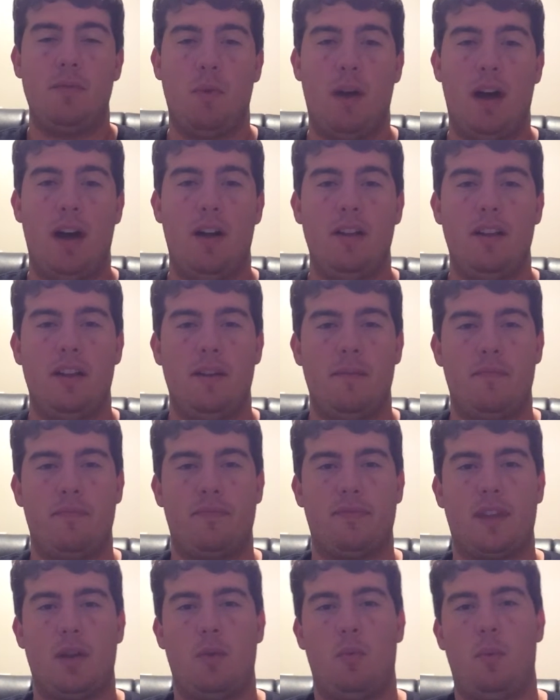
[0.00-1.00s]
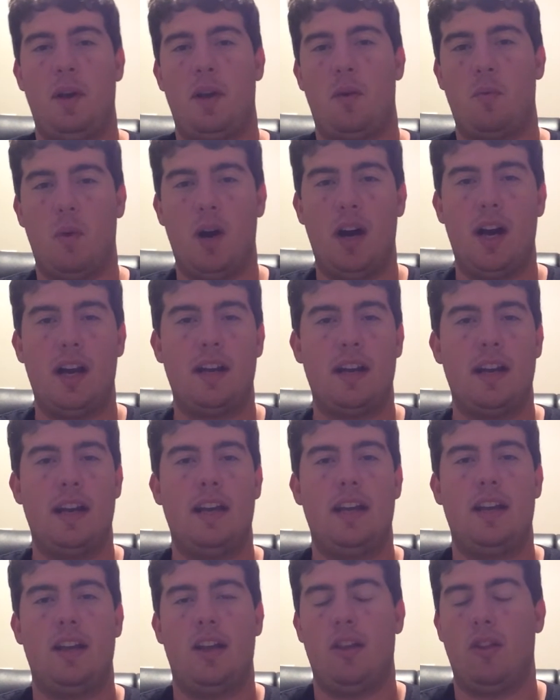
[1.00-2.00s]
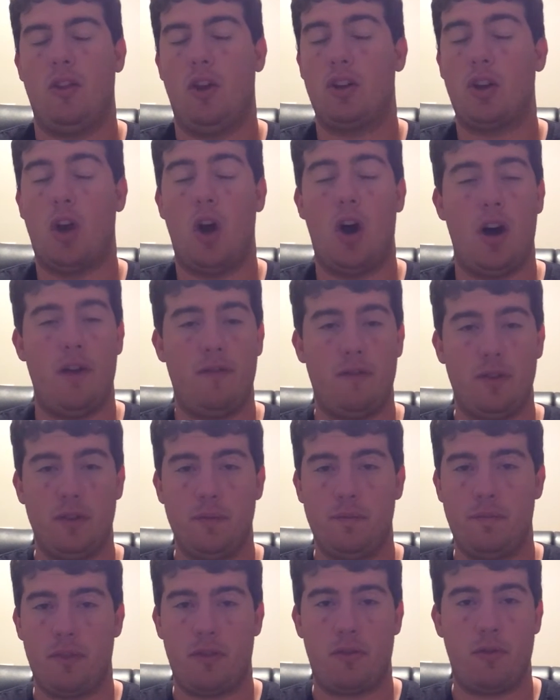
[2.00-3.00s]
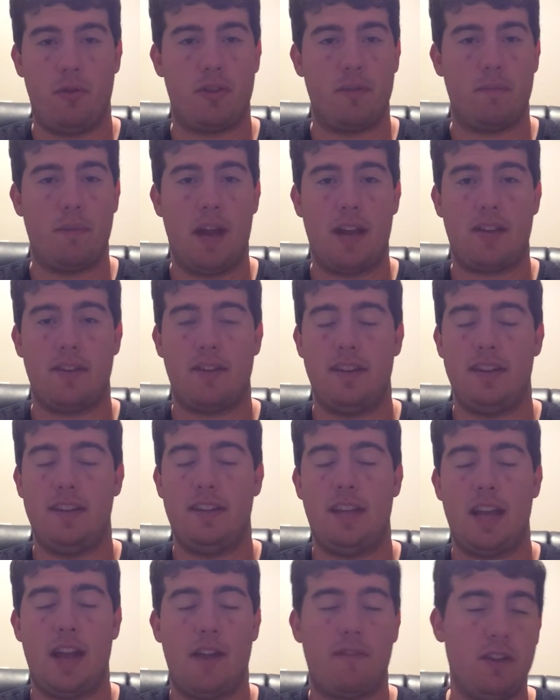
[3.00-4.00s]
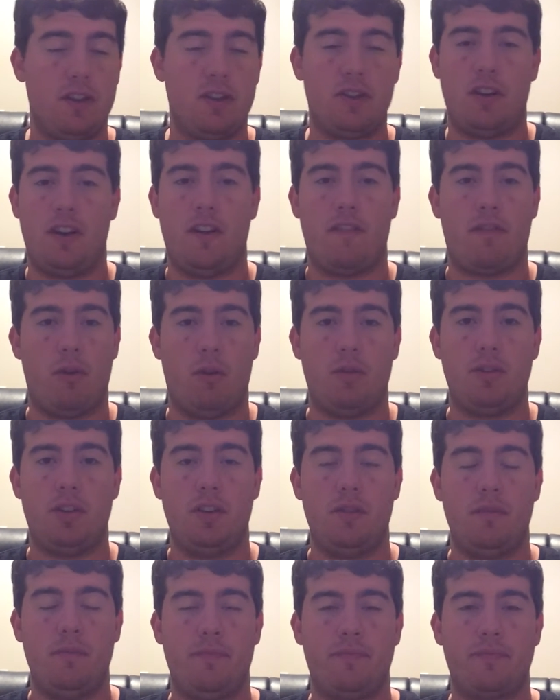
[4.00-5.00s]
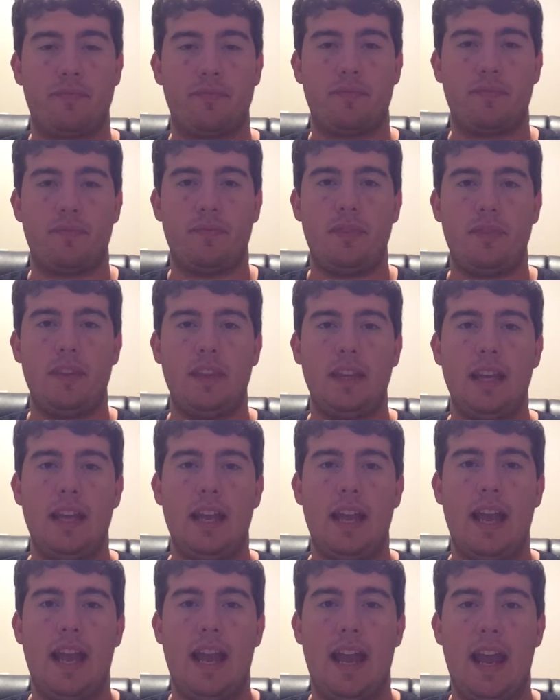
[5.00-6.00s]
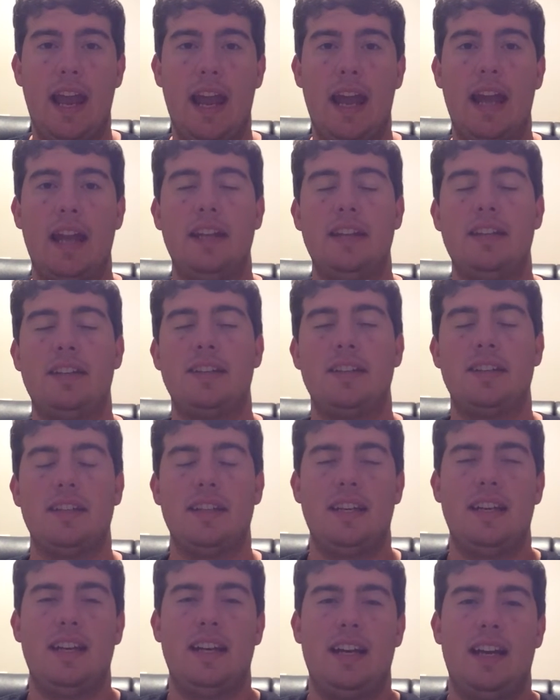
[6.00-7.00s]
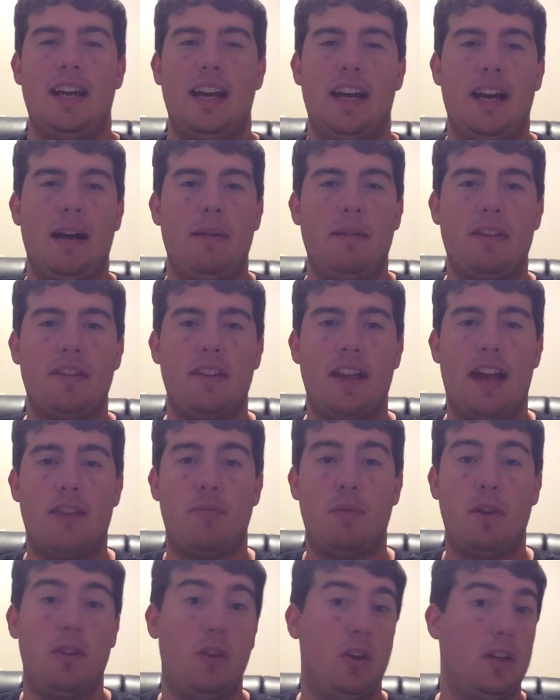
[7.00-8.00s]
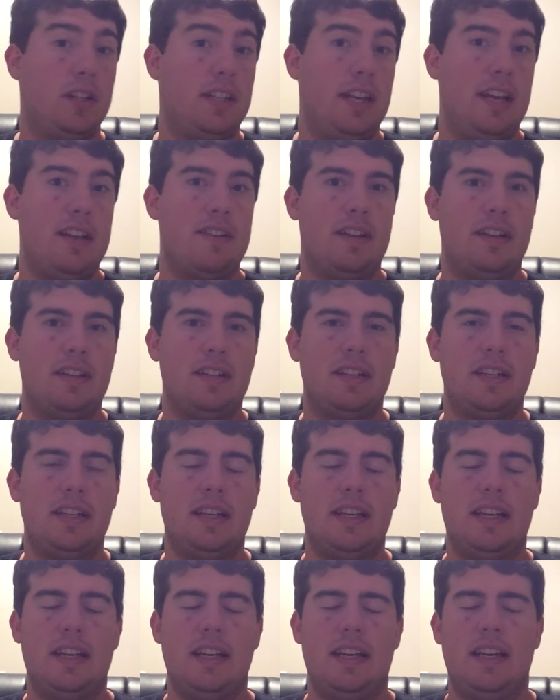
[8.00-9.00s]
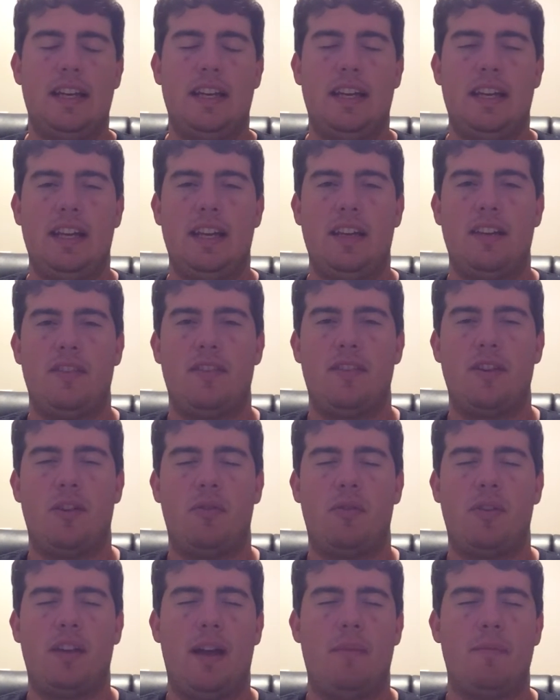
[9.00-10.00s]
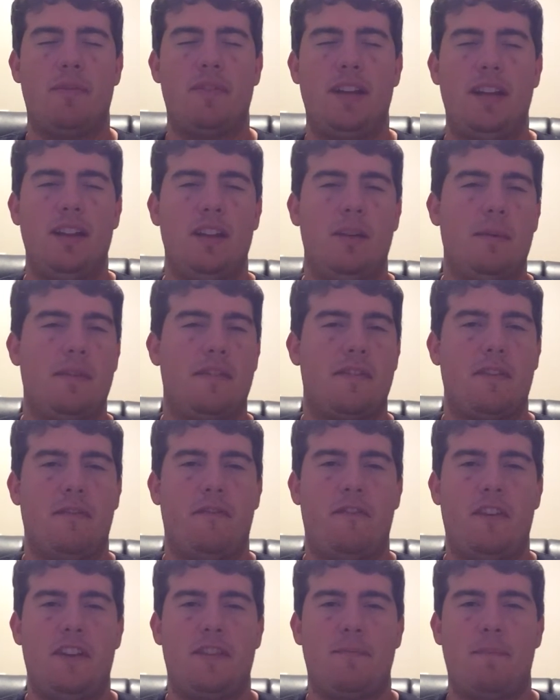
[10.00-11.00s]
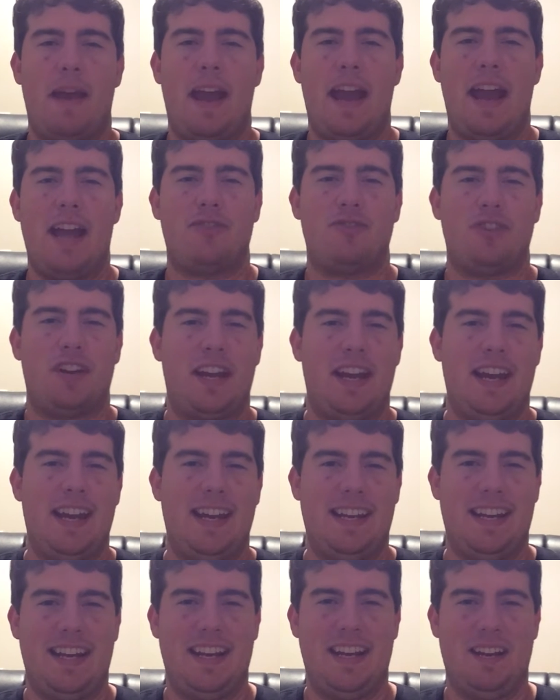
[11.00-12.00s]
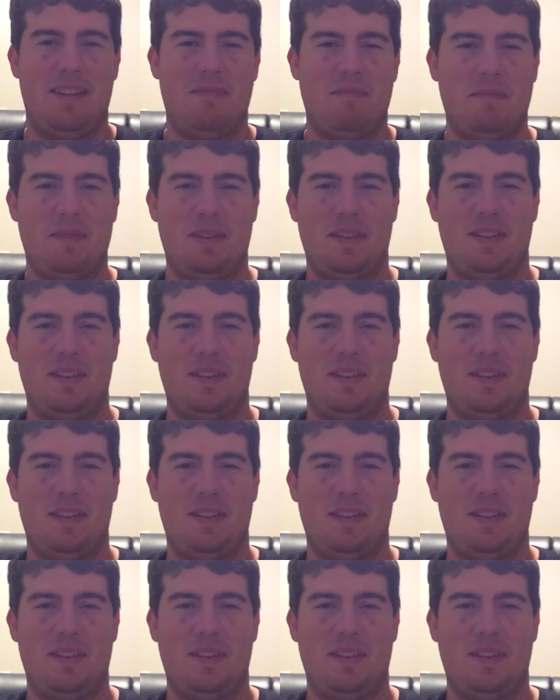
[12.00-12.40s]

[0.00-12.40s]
well. Week 1 looked awful. Threw some passes he definitely shouldn't have thrown to. And this last week looked decent. So I'm seeing a little bit of some Fitzpatrick in him.